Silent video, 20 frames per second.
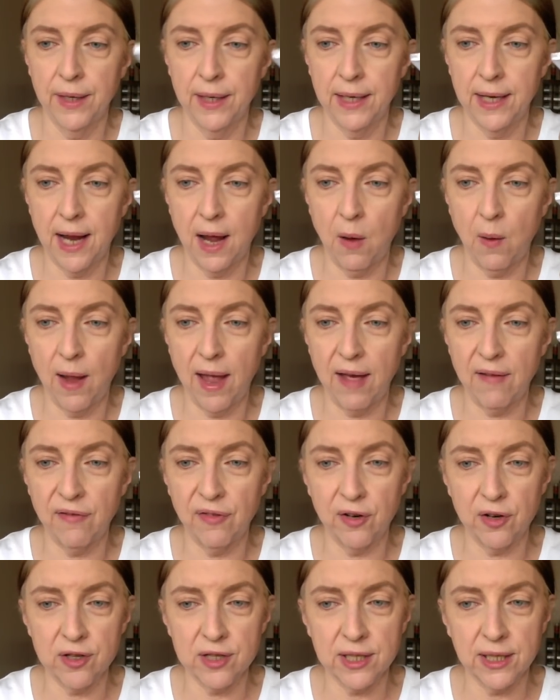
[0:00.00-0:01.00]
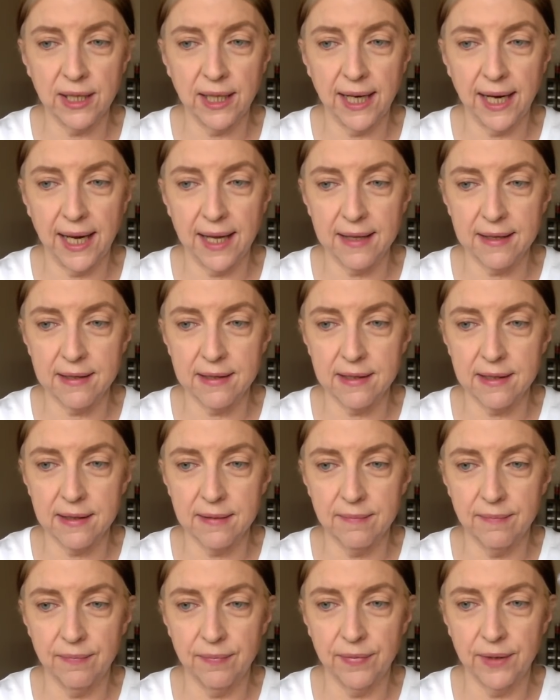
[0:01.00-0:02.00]
Now, at first glance,
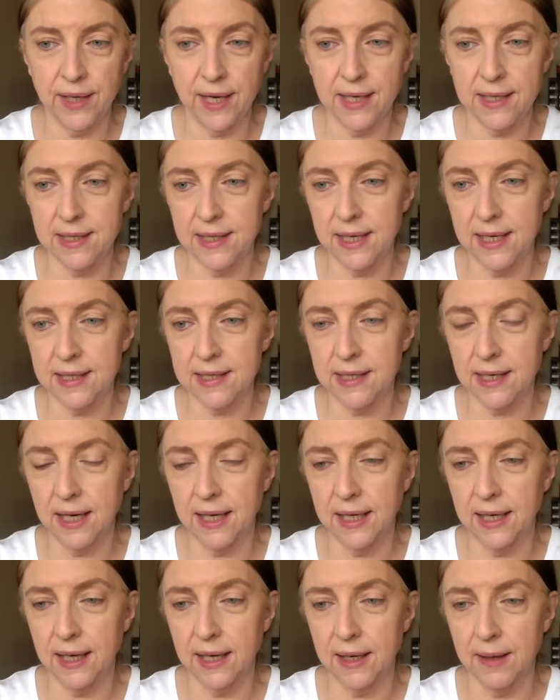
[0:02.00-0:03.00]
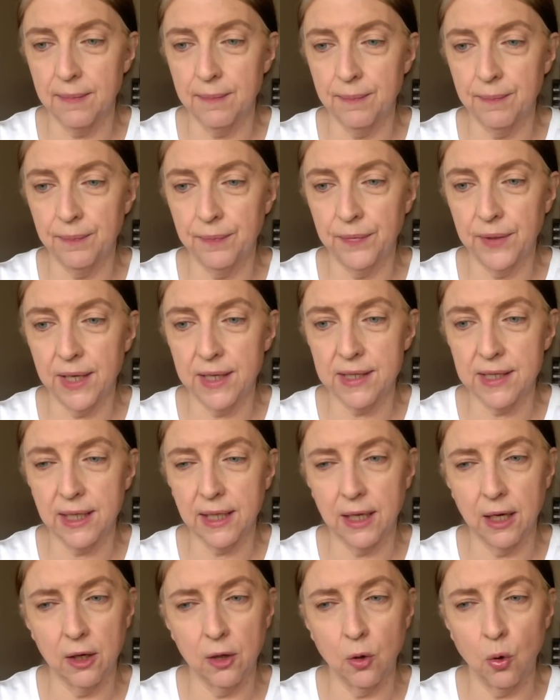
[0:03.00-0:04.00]
it's like a
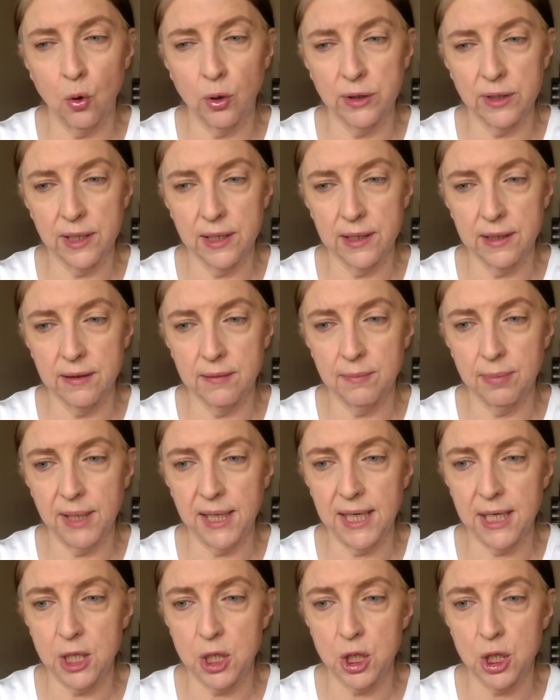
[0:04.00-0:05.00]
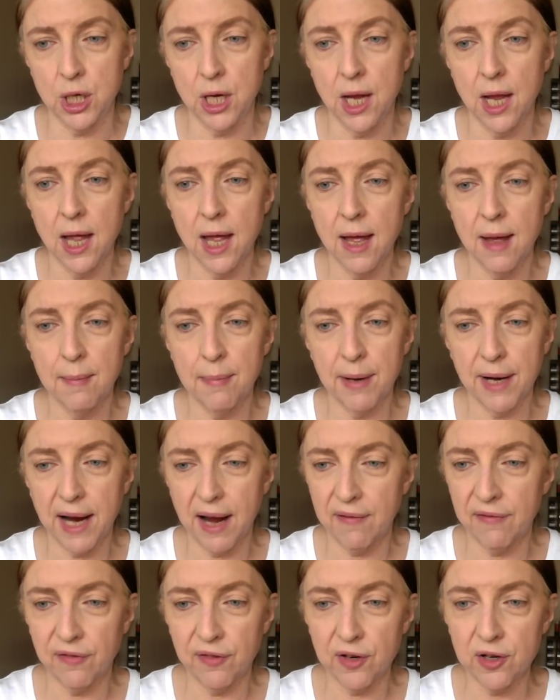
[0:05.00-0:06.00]
golden peach. But
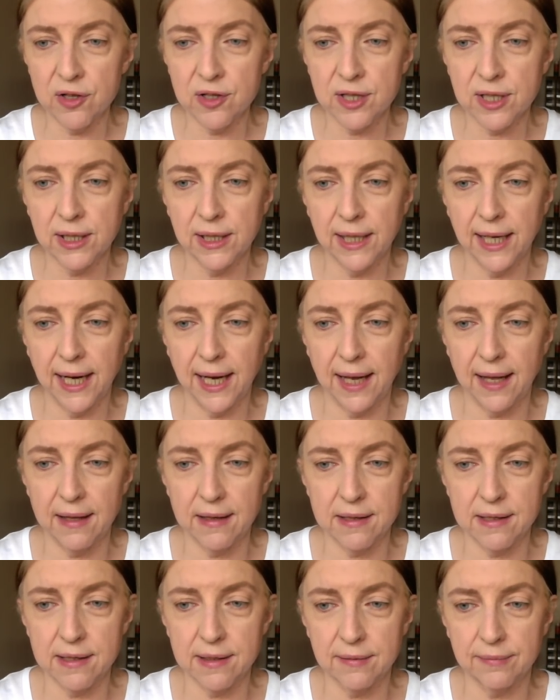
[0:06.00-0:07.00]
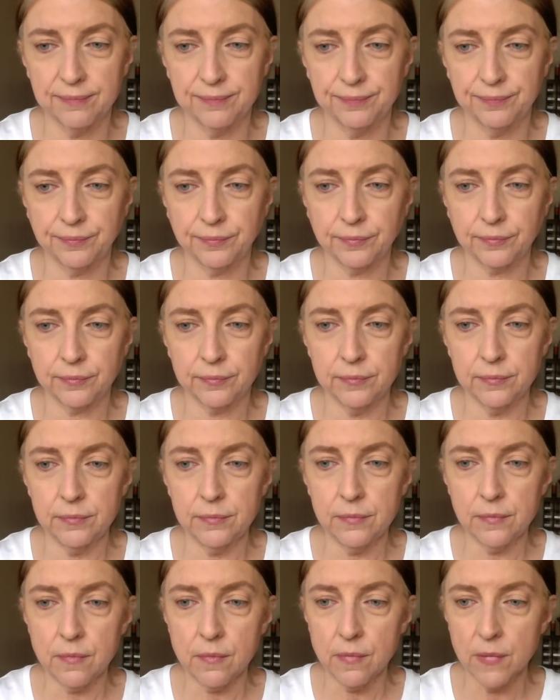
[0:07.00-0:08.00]
at first glance,
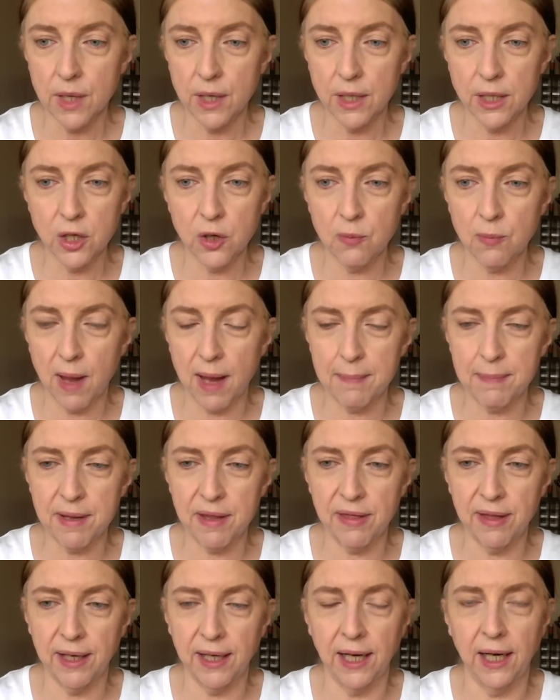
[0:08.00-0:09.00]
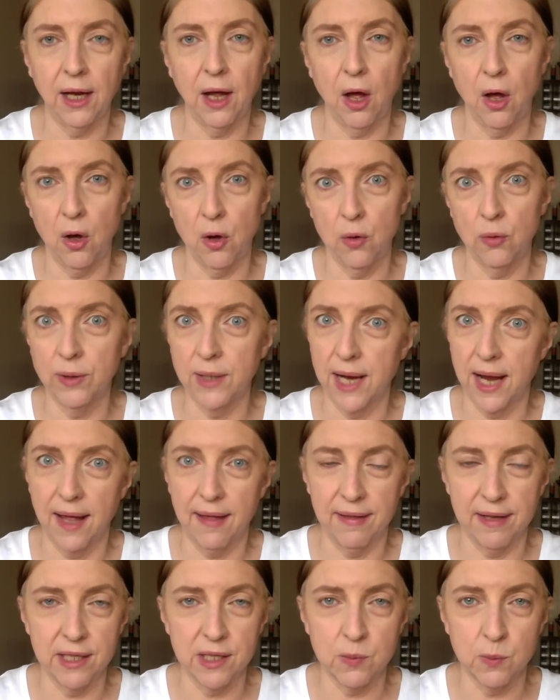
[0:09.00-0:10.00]
you might be thinking, oh yeah,
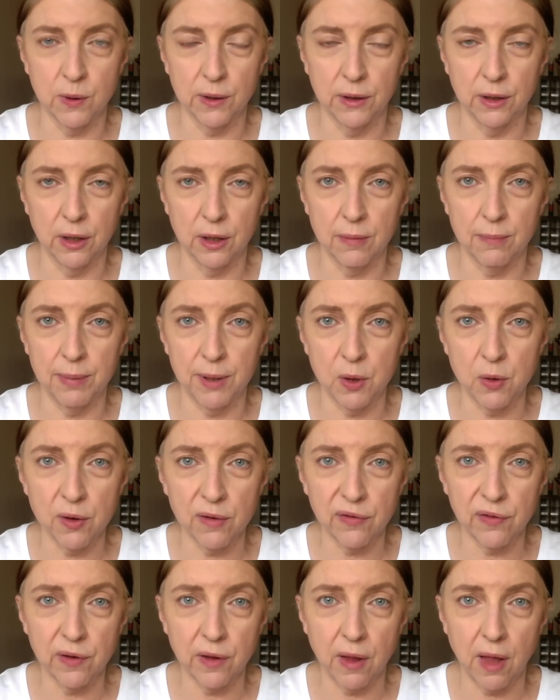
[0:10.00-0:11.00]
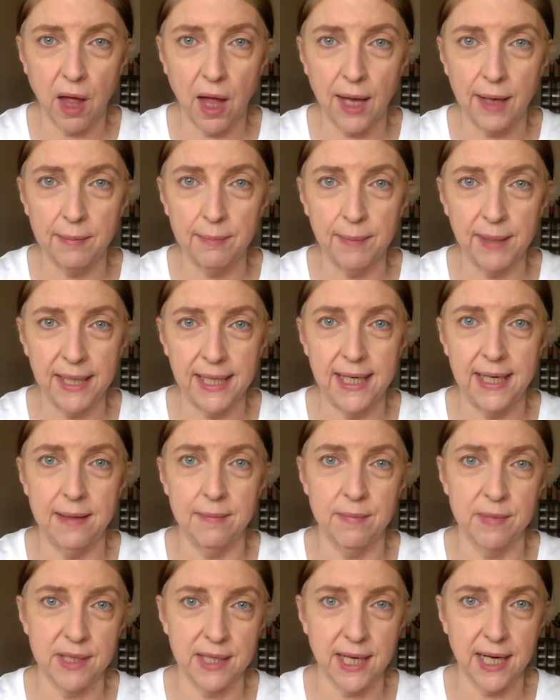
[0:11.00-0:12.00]
this would look beautiful on
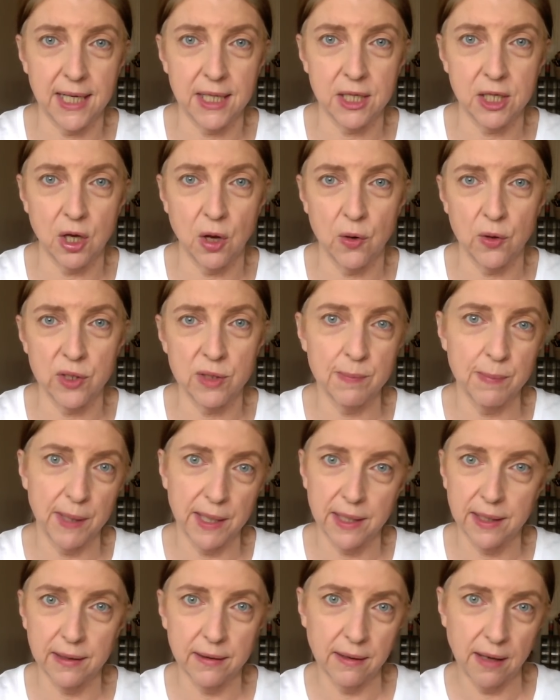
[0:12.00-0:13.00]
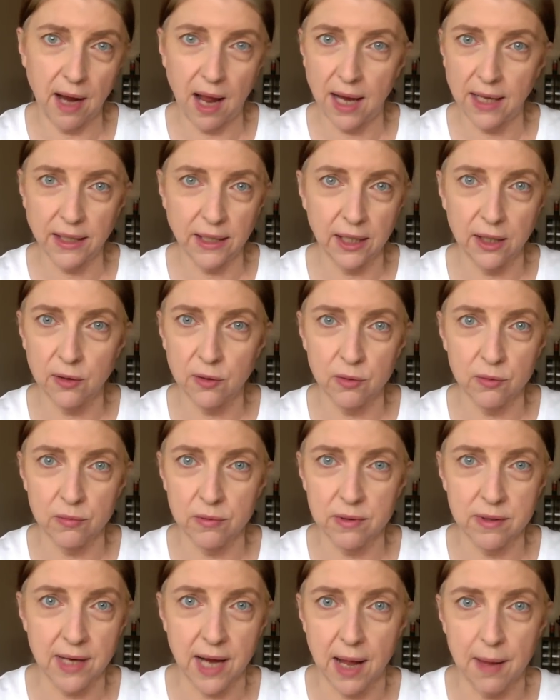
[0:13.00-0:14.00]
medium skin tones, but not you,
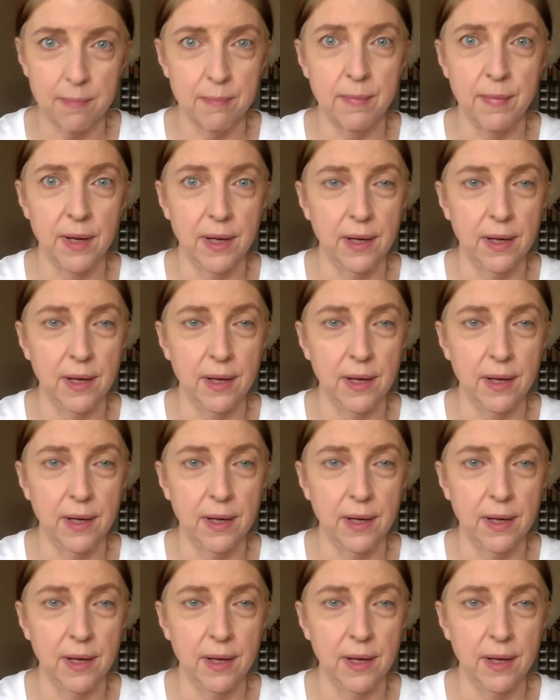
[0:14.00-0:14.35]
Deb.